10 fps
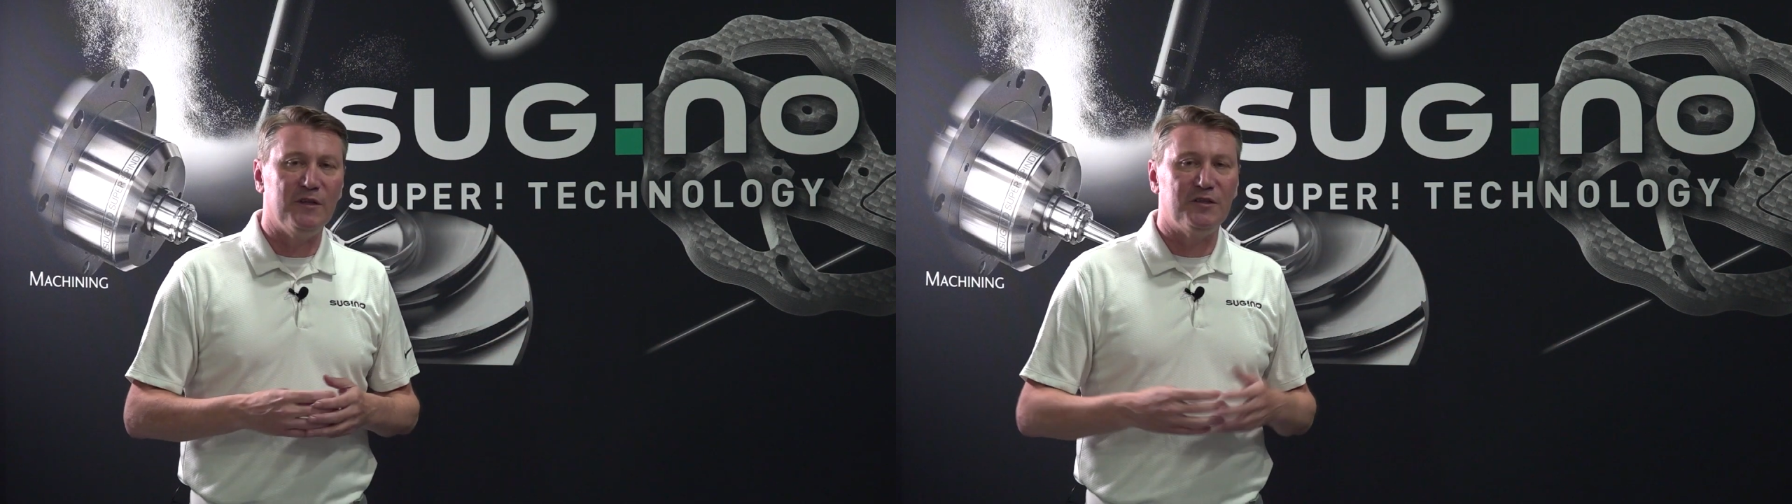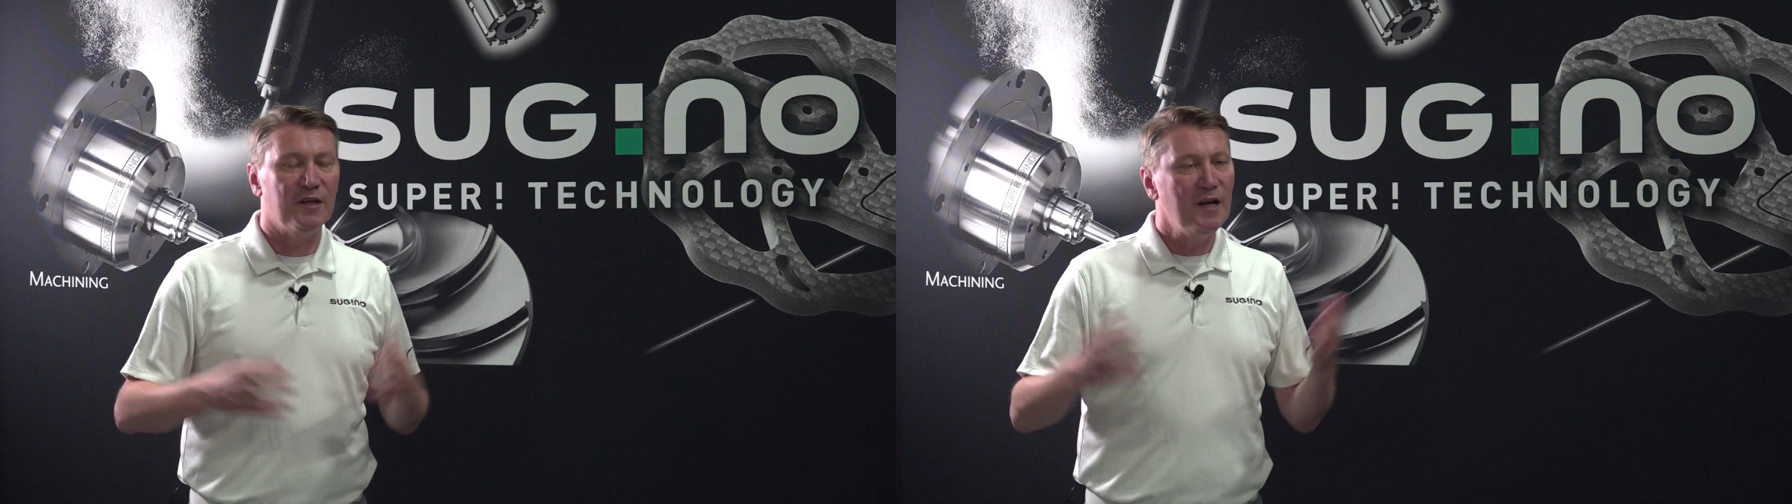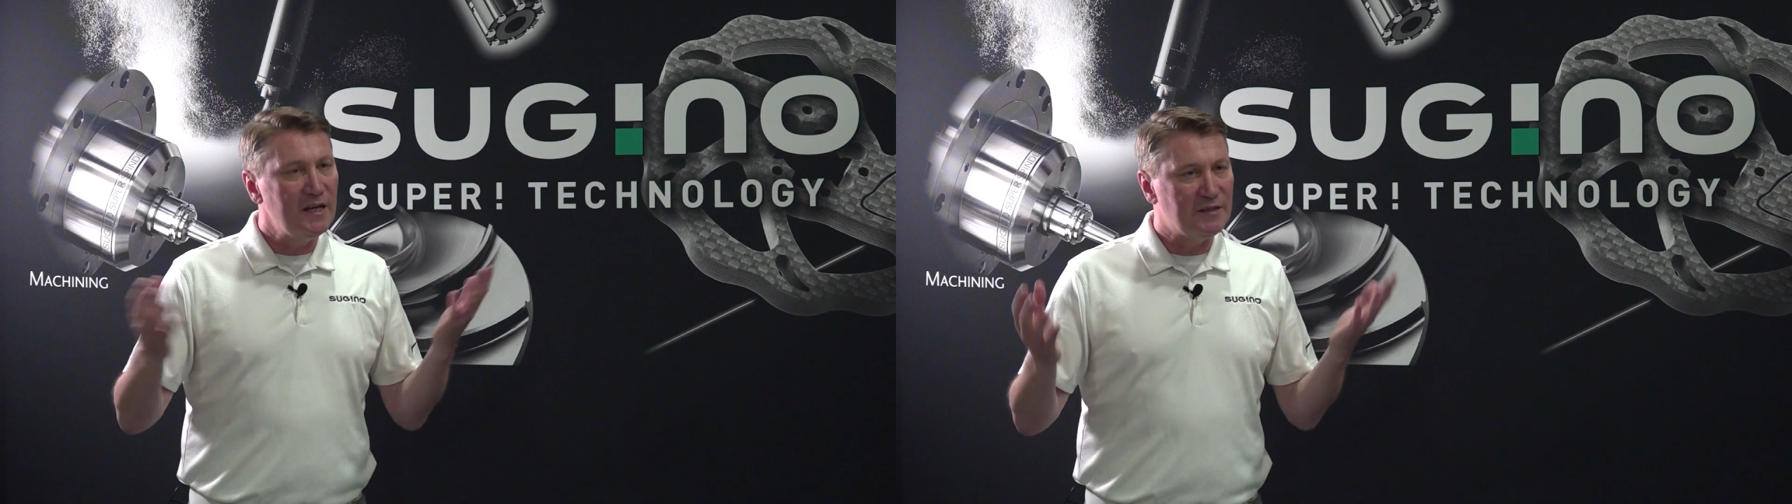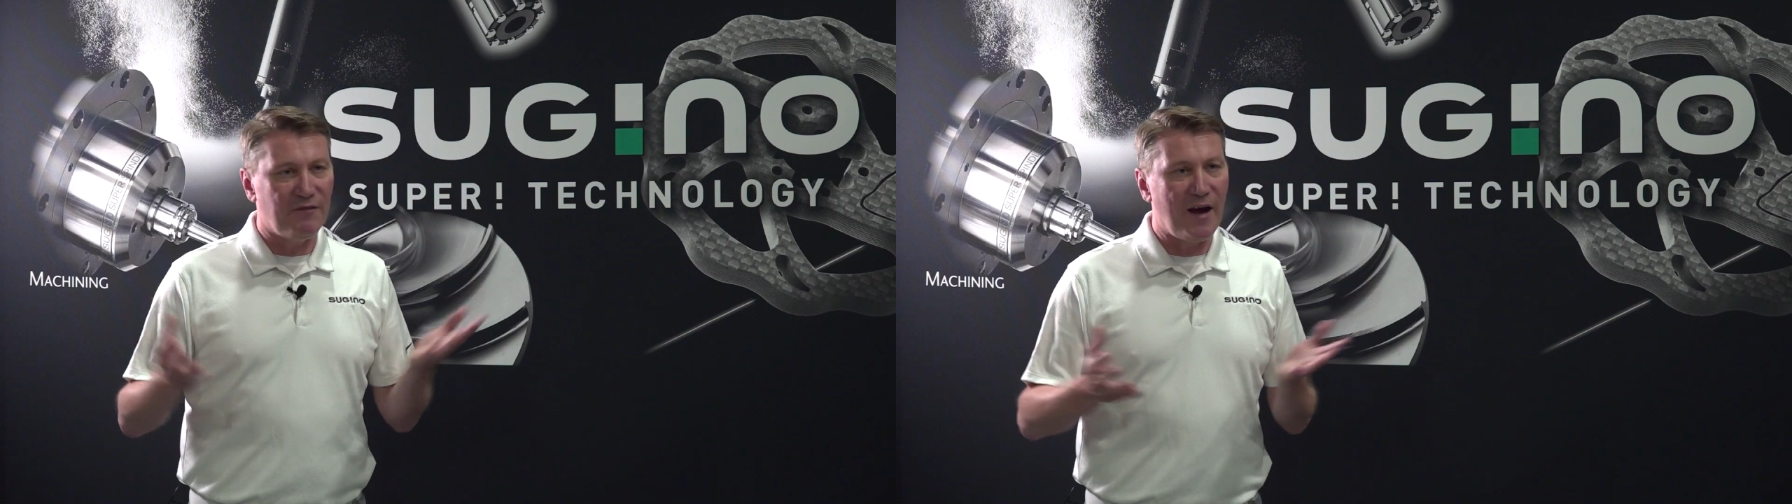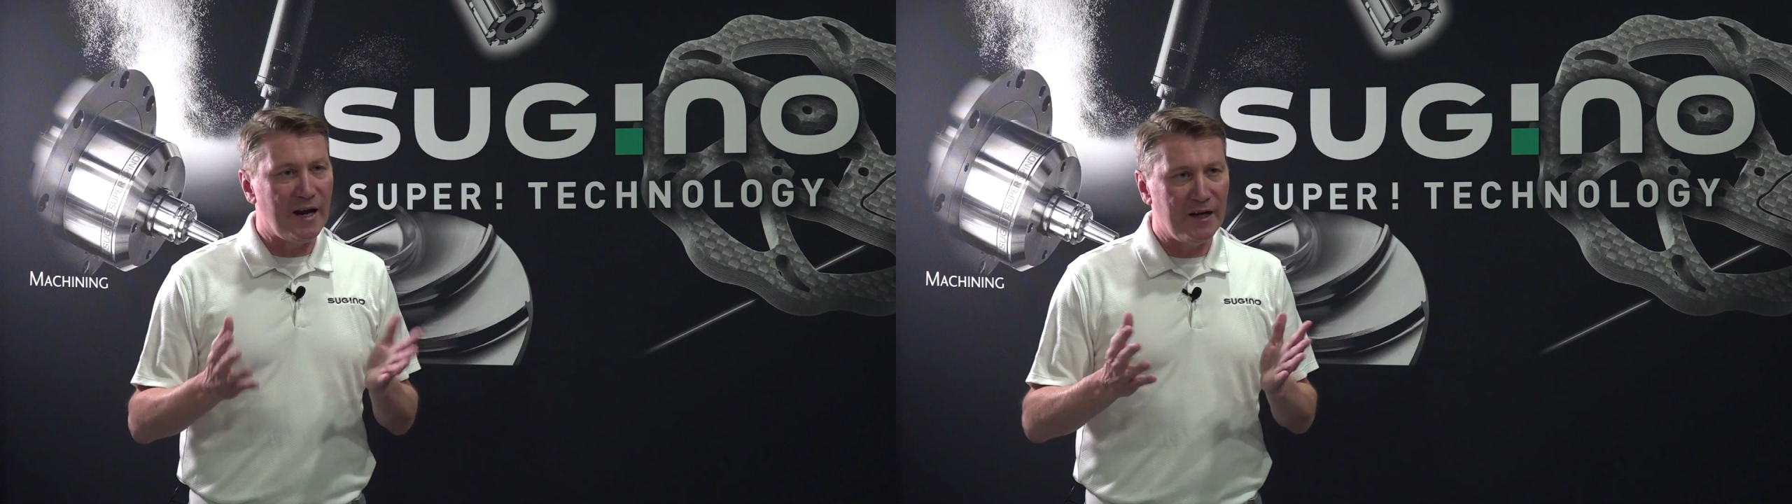which is
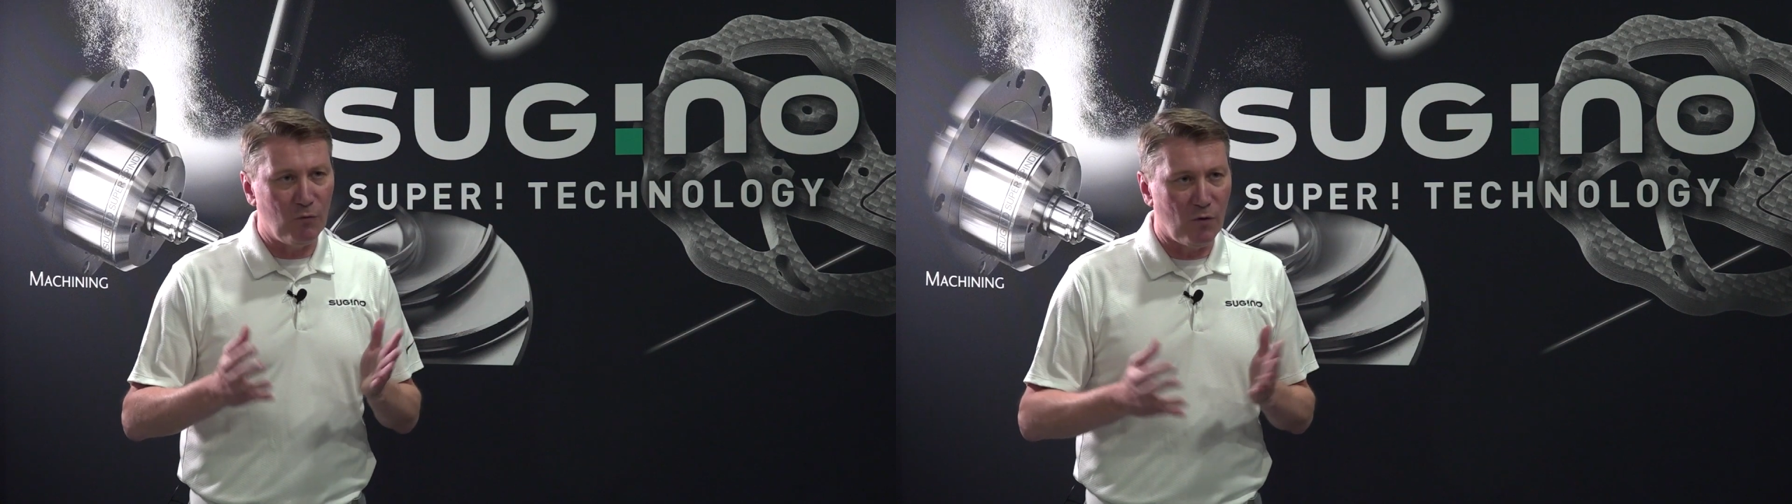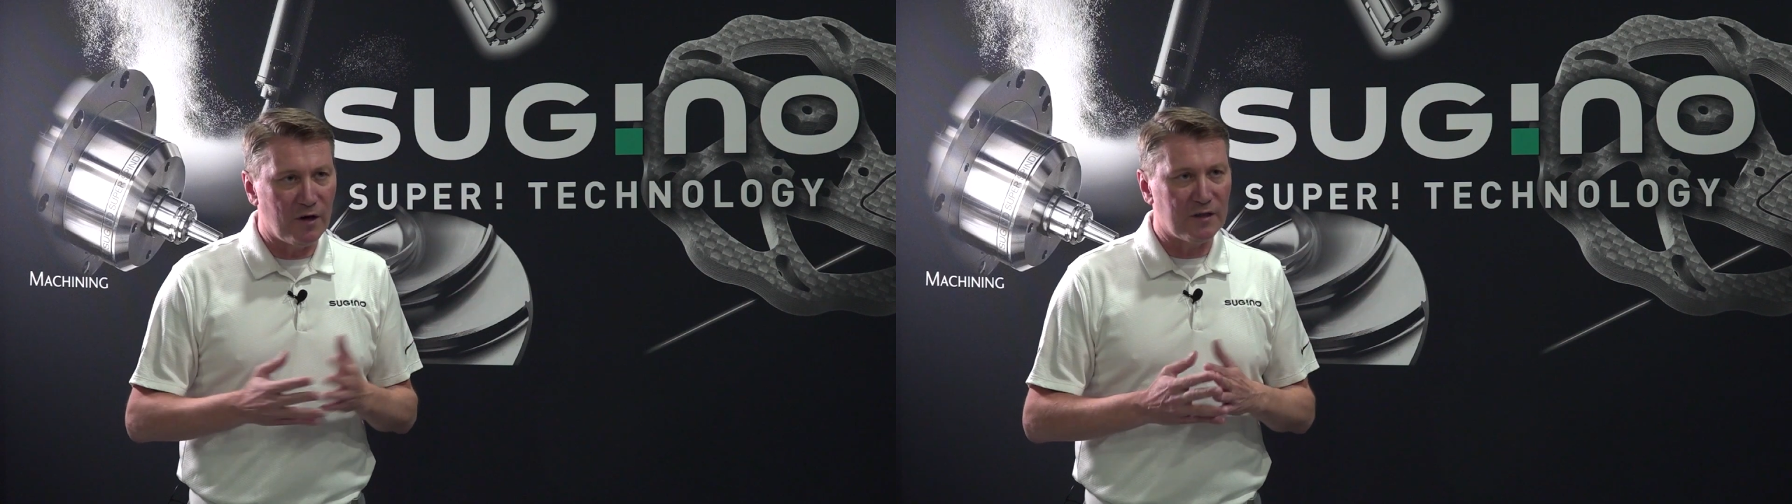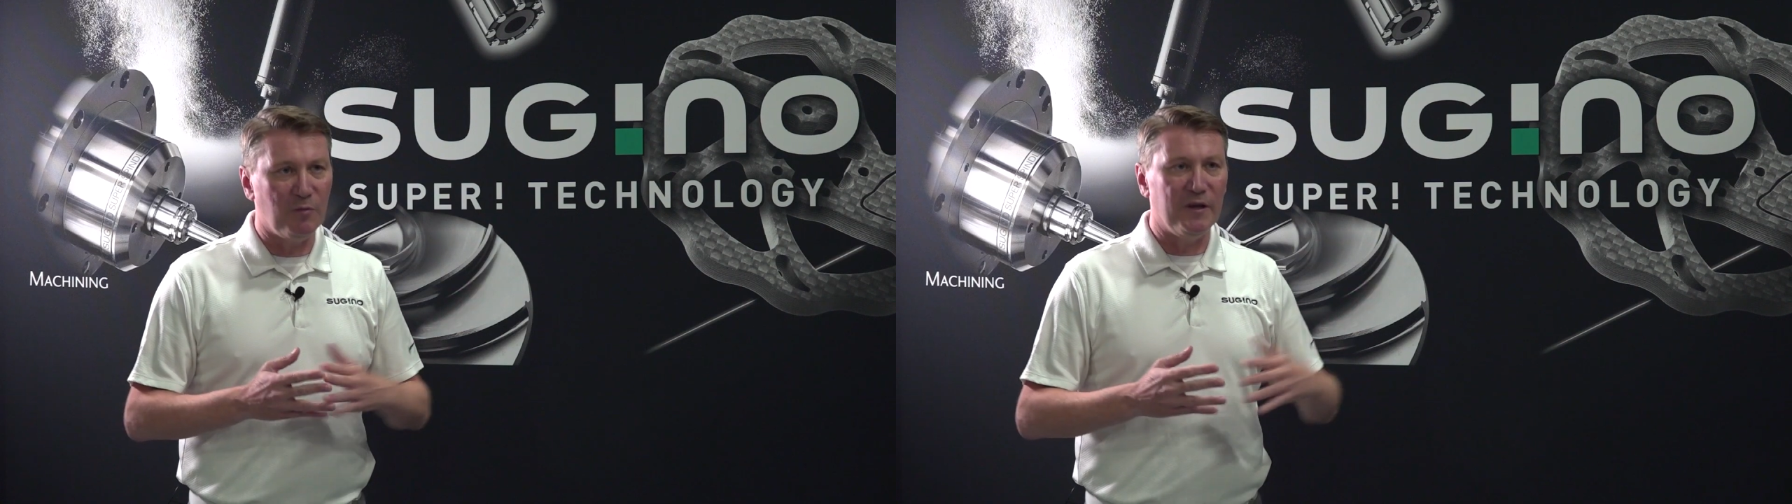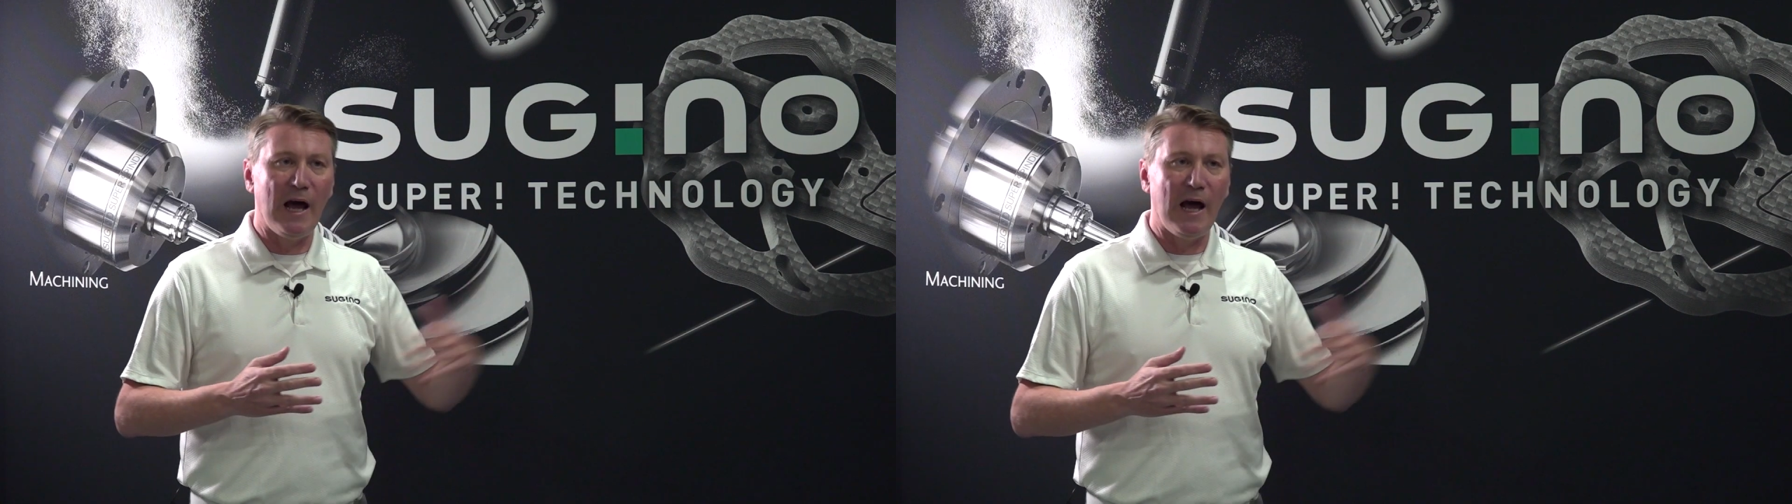fine and worked,